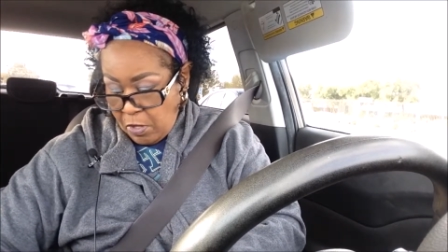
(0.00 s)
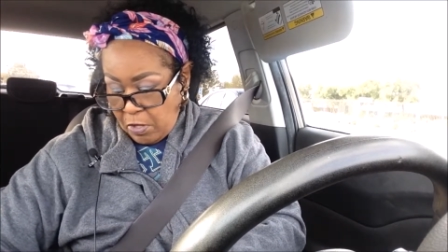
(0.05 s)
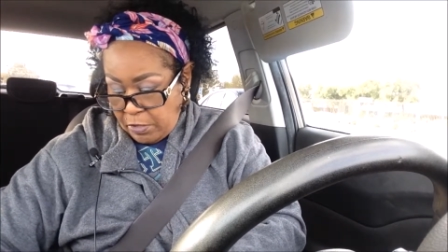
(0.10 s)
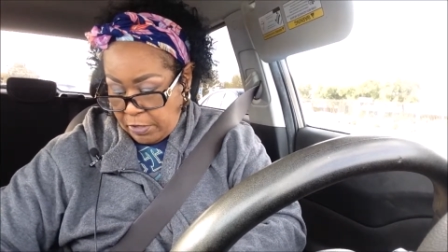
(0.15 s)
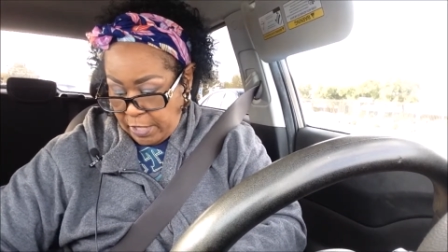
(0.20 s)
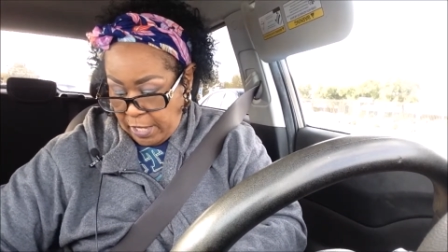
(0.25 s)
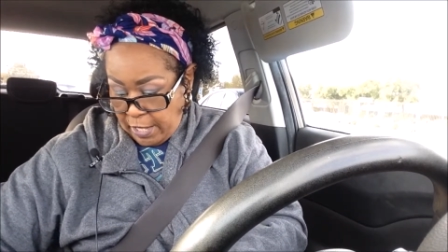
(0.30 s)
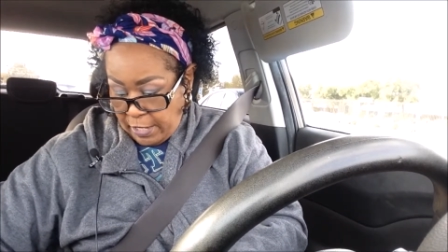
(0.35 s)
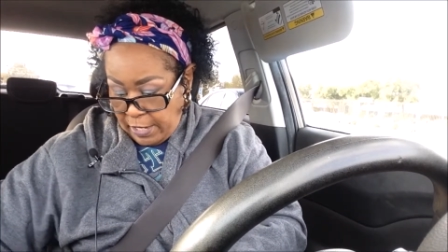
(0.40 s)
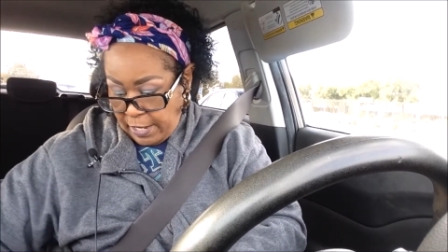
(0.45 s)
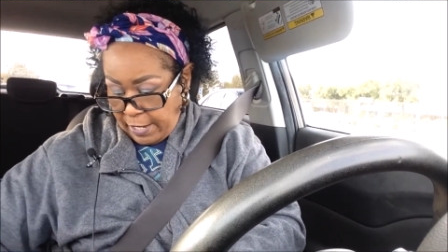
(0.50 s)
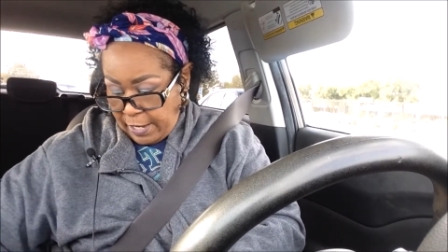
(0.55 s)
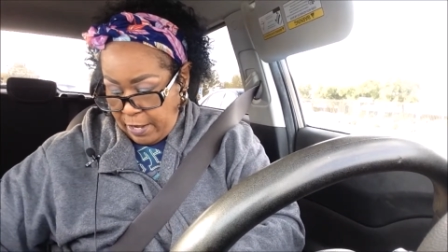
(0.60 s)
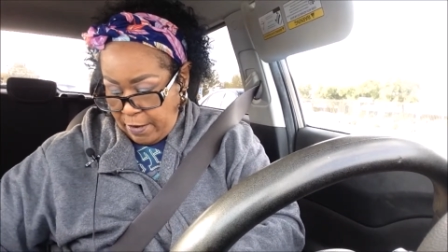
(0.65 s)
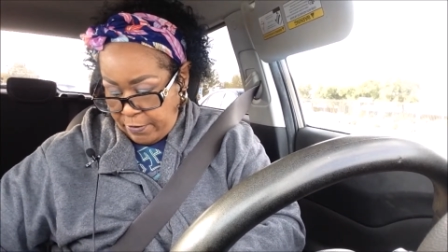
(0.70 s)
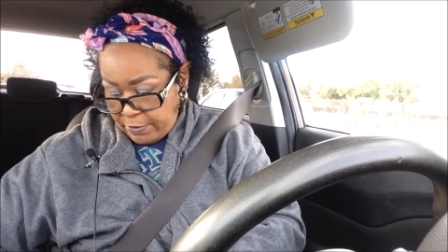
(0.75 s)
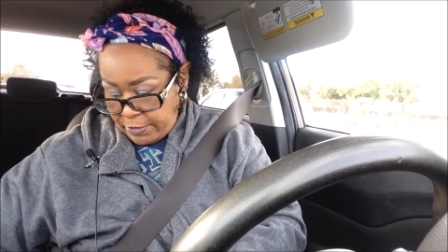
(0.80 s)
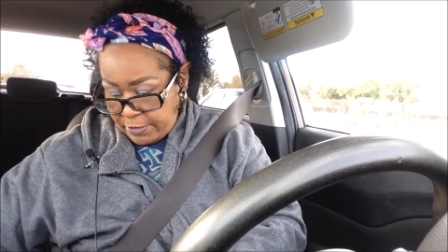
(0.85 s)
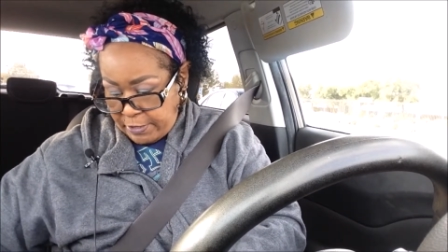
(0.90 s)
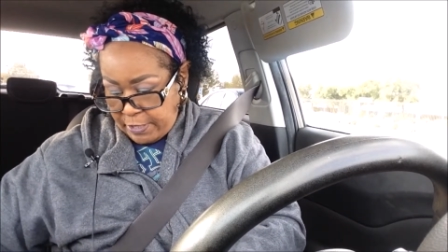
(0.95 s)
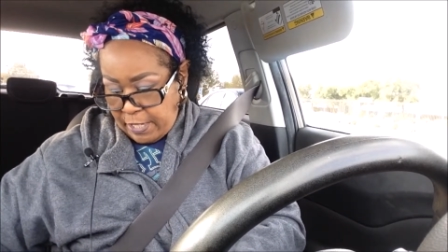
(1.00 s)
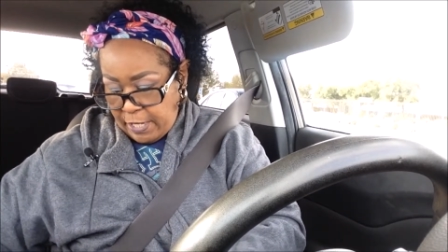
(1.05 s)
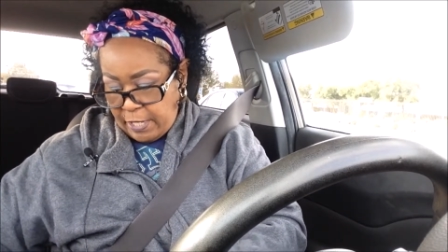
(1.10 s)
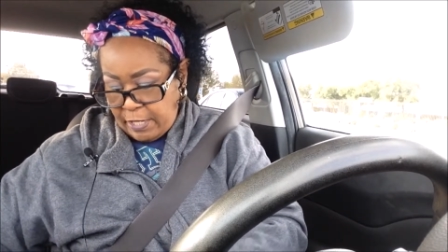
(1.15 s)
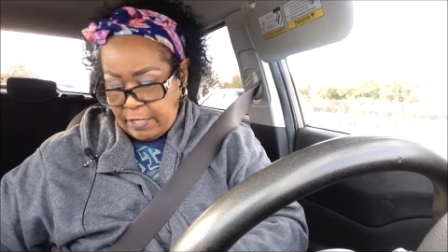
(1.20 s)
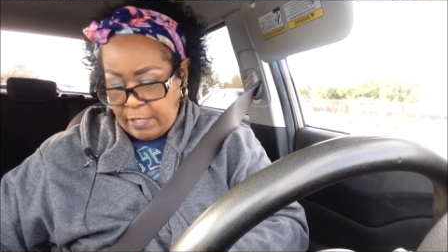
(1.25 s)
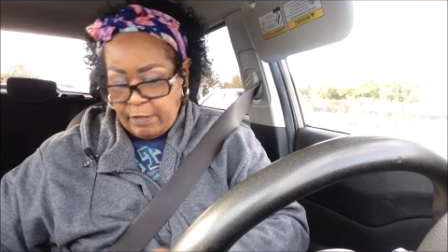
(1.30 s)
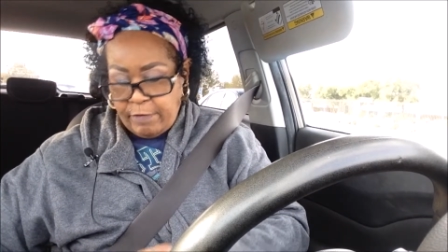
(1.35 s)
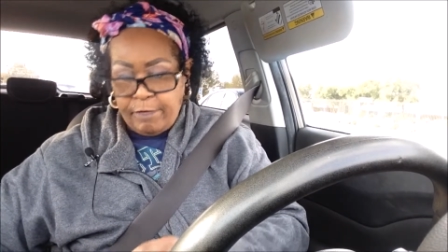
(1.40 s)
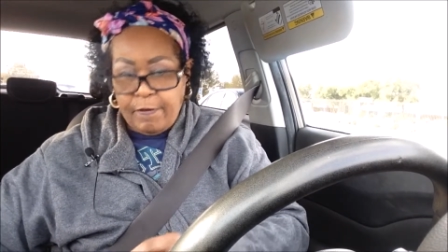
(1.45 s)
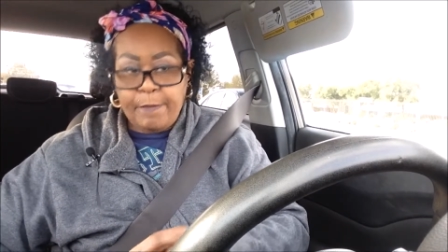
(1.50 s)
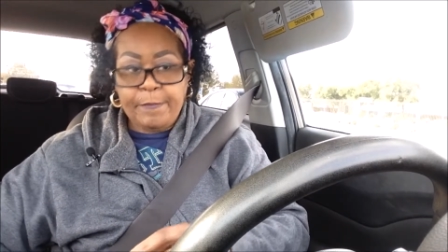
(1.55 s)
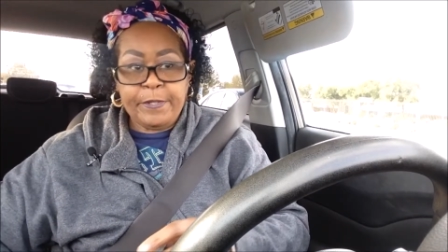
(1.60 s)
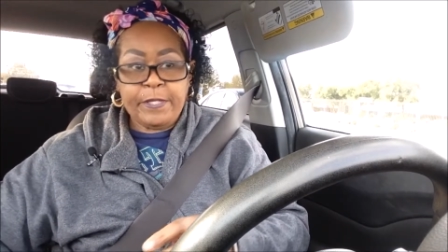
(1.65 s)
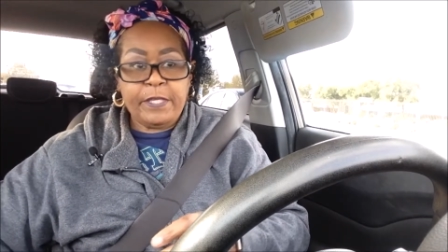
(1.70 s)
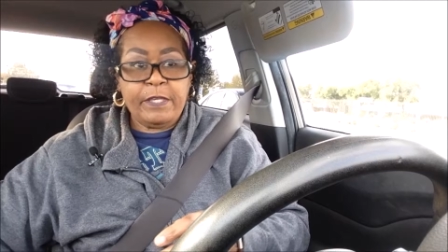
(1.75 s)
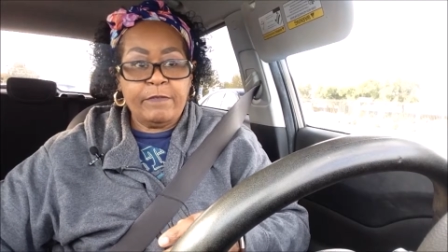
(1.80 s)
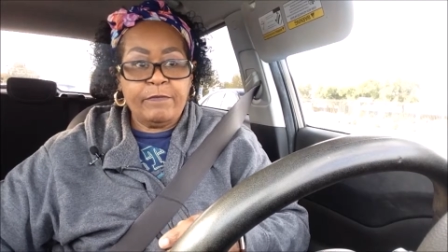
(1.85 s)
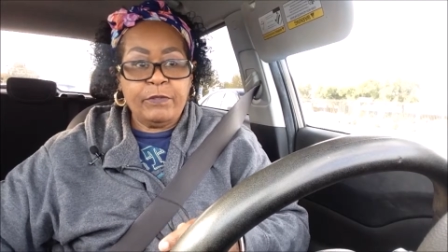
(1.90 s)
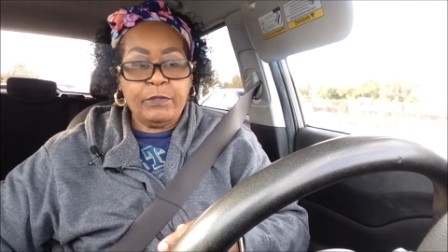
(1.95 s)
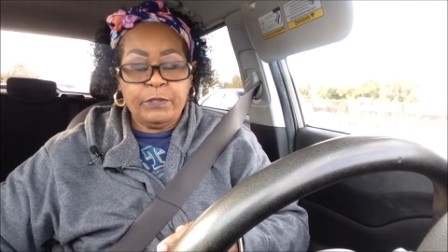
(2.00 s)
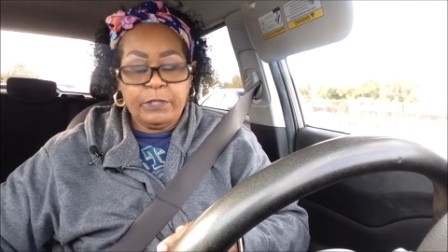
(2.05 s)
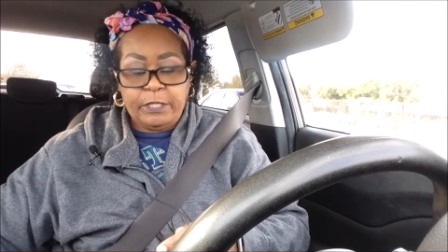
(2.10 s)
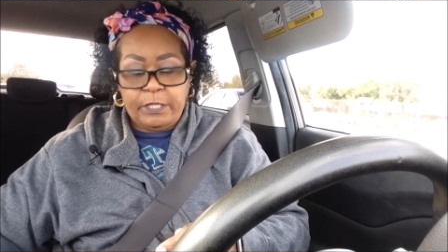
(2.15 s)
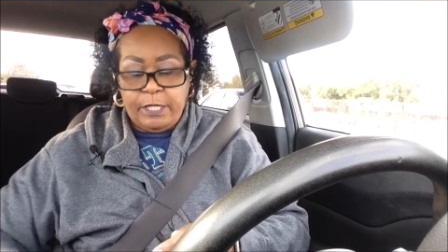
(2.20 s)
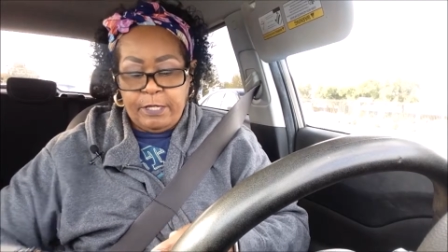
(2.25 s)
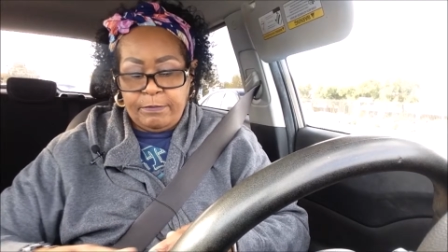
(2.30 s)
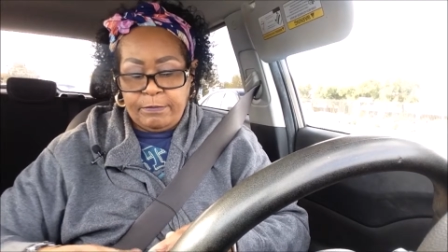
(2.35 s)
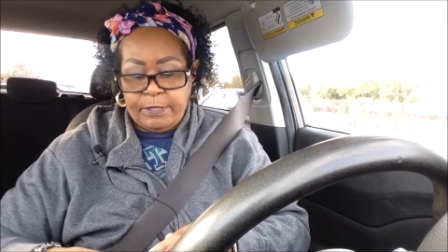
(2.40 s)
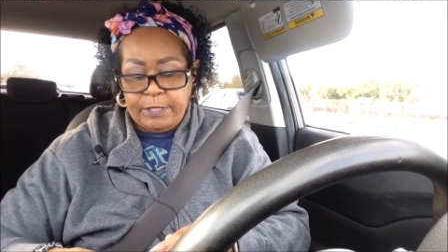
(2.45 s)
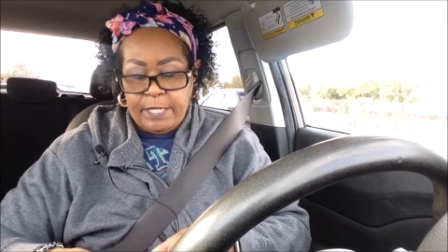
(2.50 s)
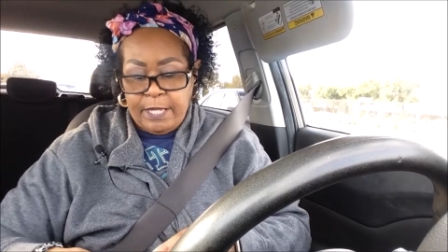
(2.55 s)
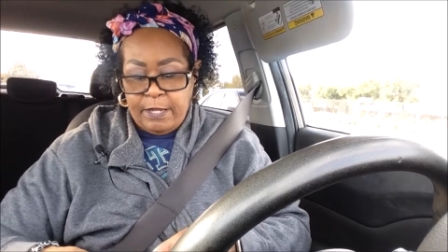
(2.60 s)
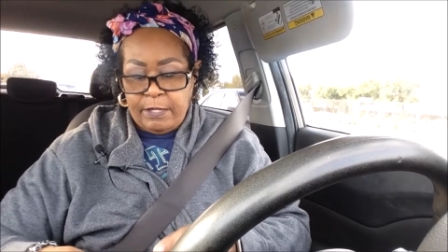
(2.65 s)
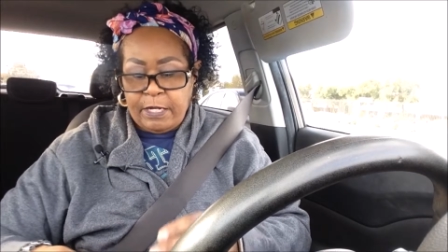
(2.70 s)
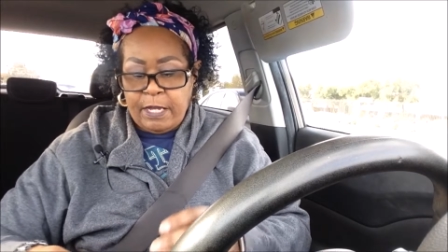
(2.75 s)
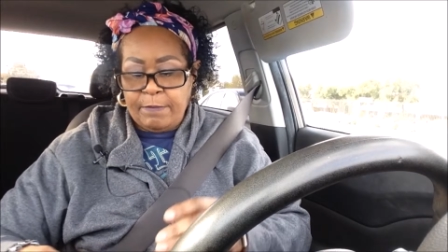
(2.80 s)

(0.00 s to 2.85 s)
yeah, like I was saying, if I'm gonna give you a thumbs down,